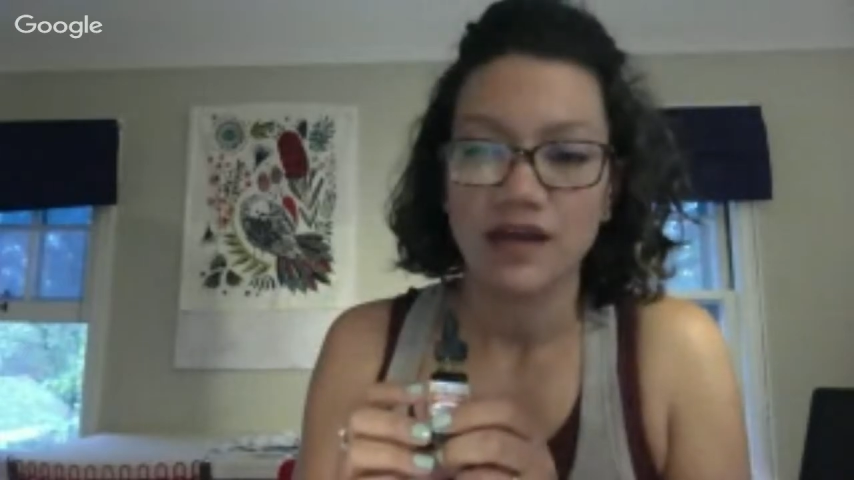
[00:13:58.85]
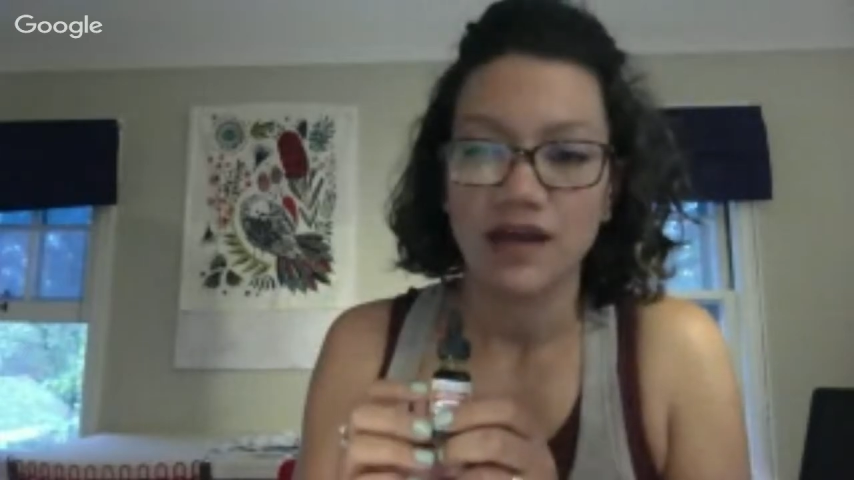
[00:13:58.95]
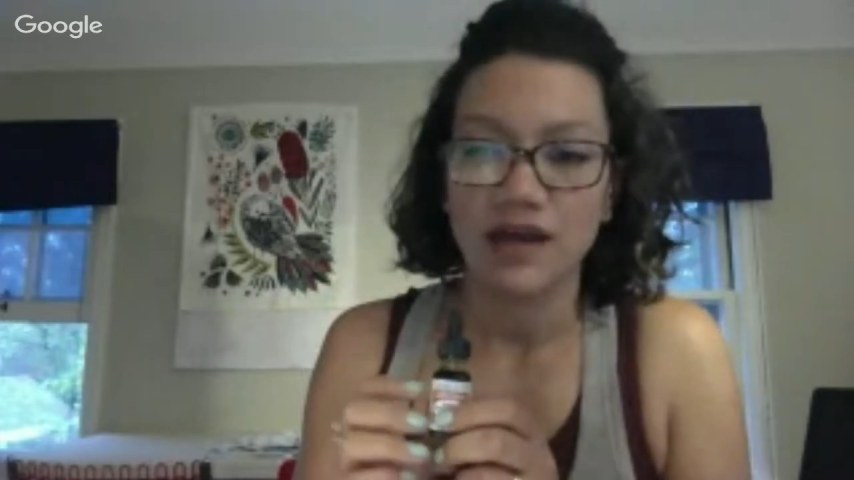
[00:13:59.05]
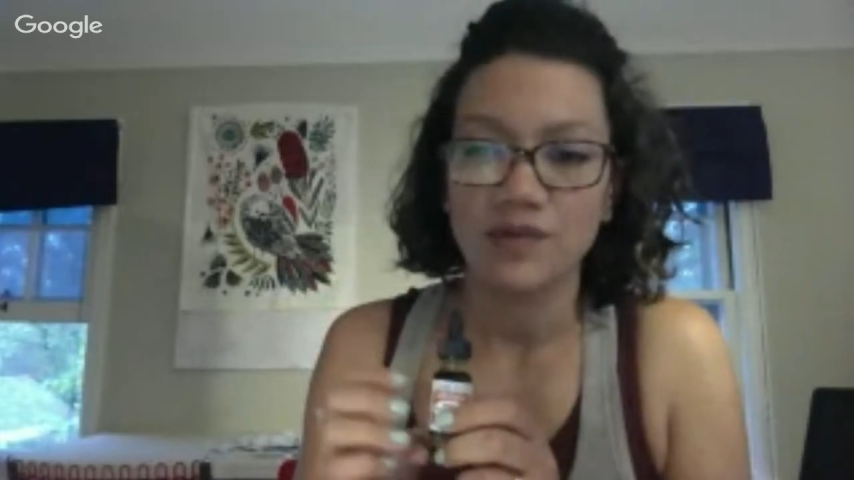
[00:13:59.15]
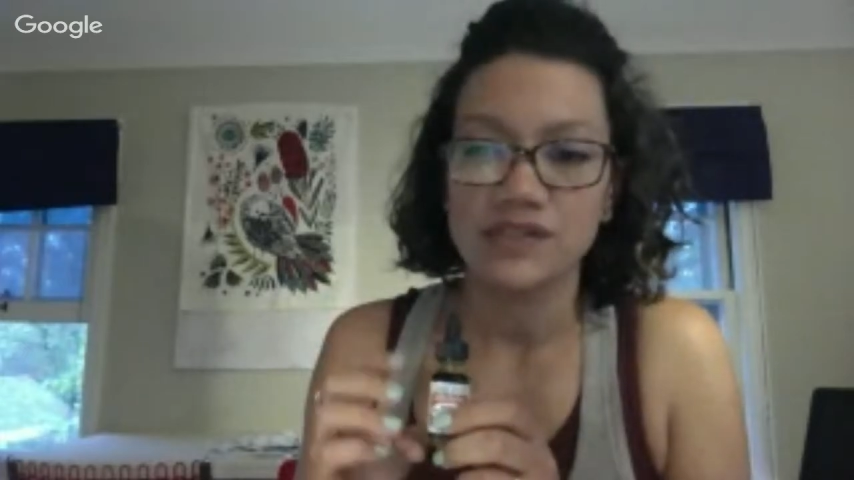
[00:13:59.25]

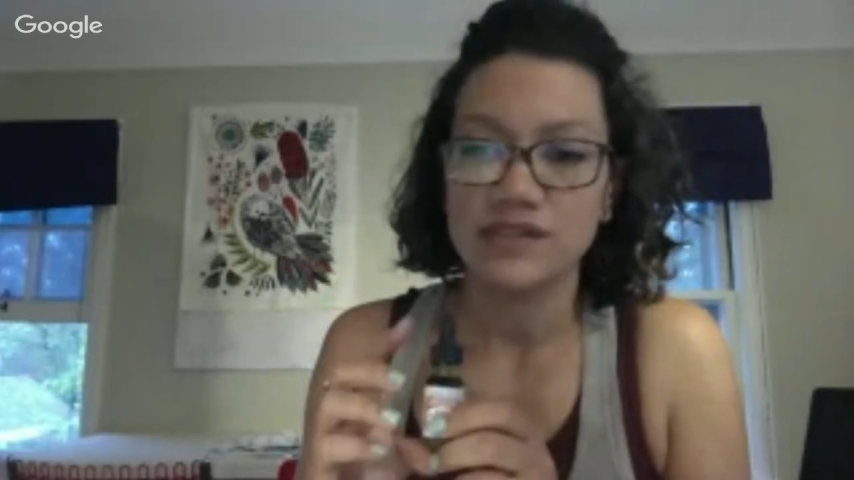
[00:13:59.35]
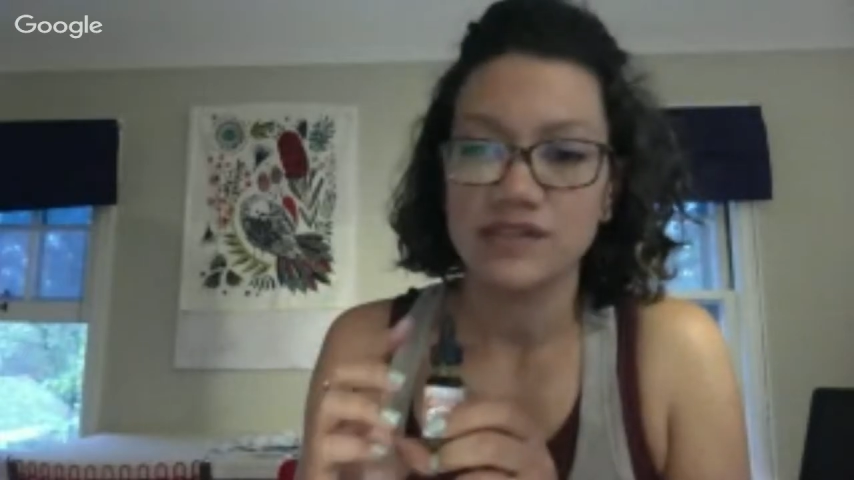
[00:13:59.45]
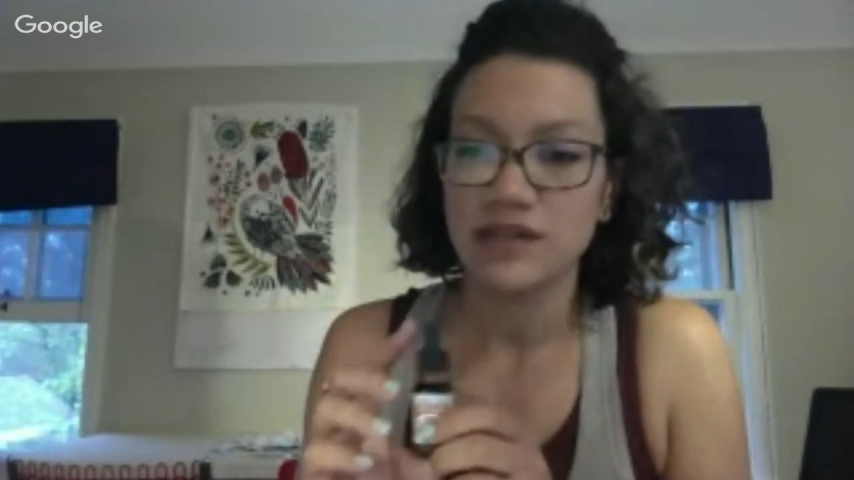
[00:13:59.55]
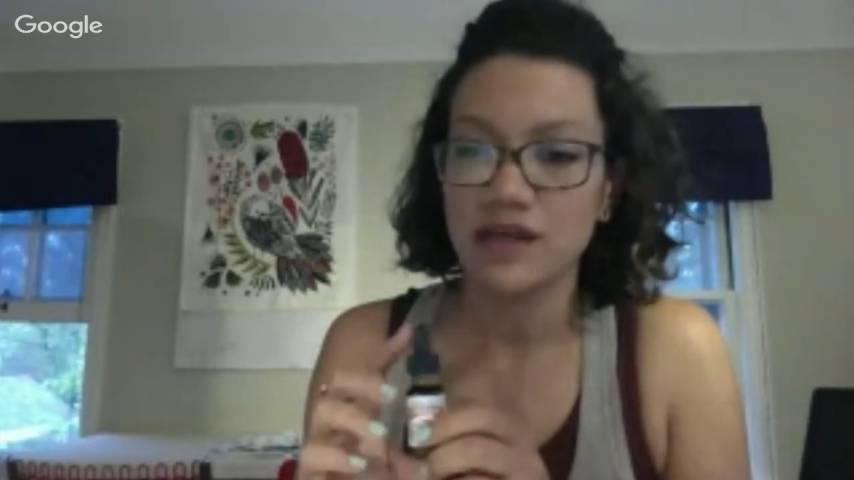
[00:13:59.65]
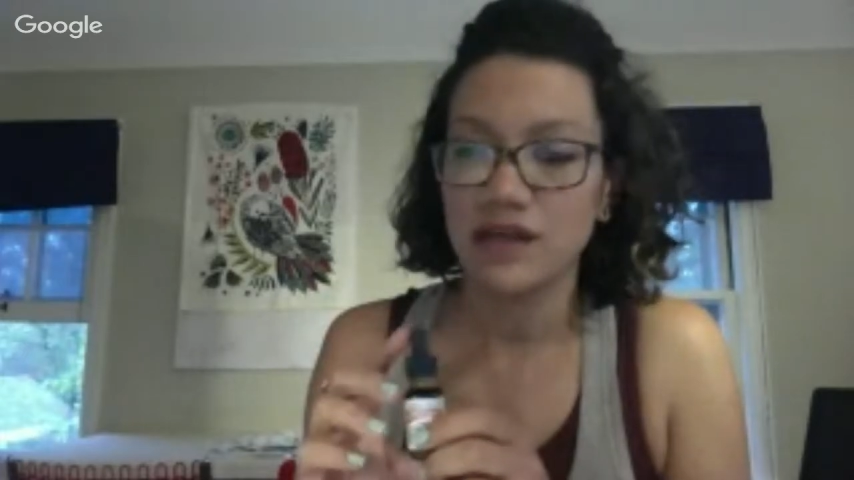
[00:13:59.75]
would
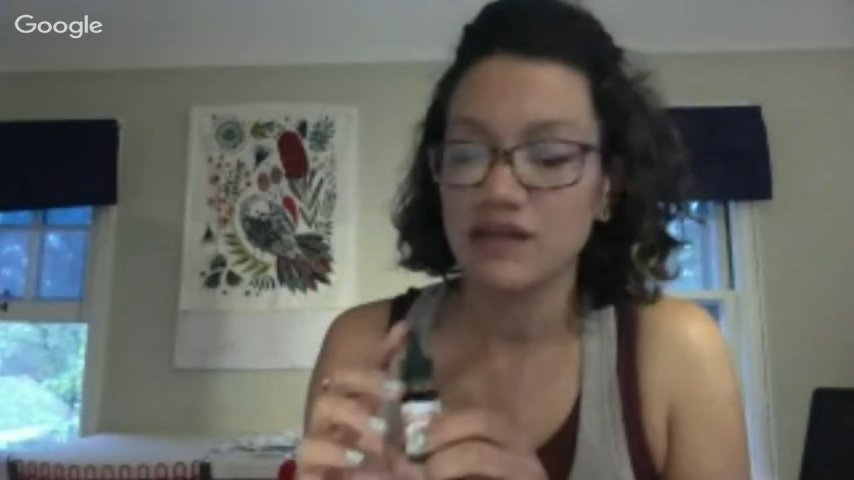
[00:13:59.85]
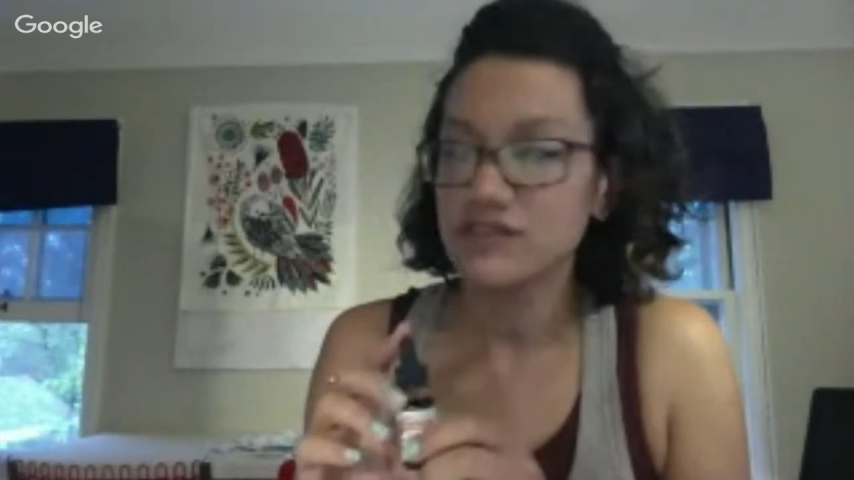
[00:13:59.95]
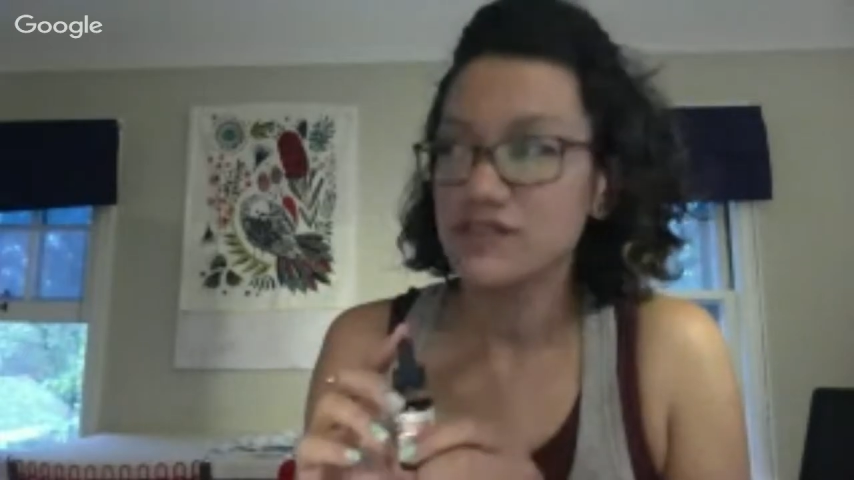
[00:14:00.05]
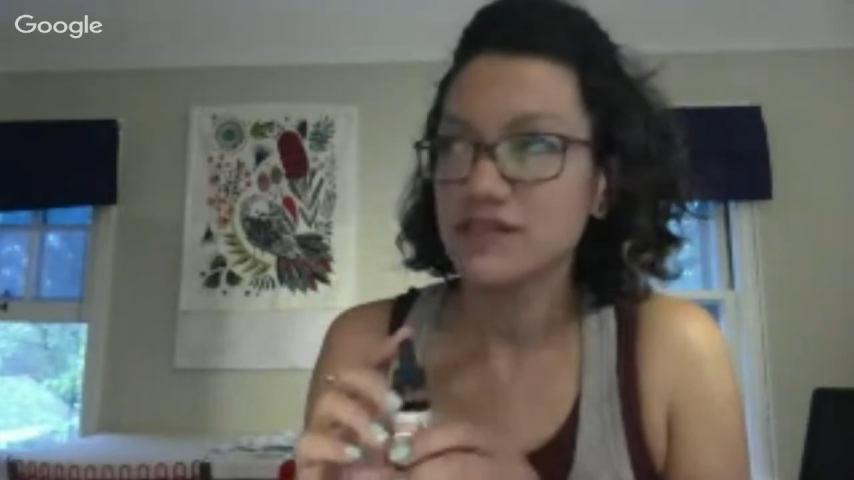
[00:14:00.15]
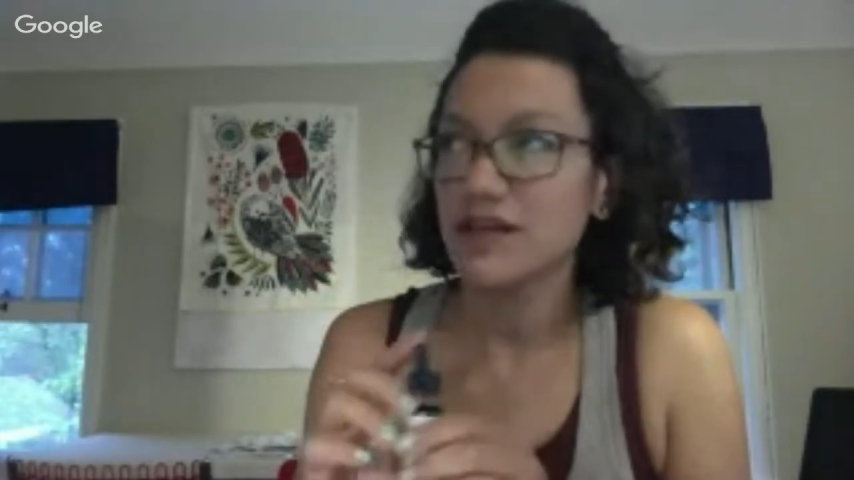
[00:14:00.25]

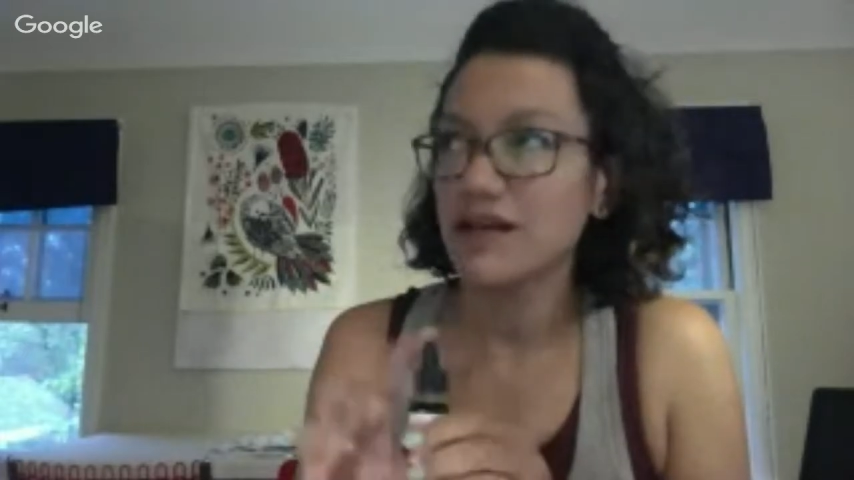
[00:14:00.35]
just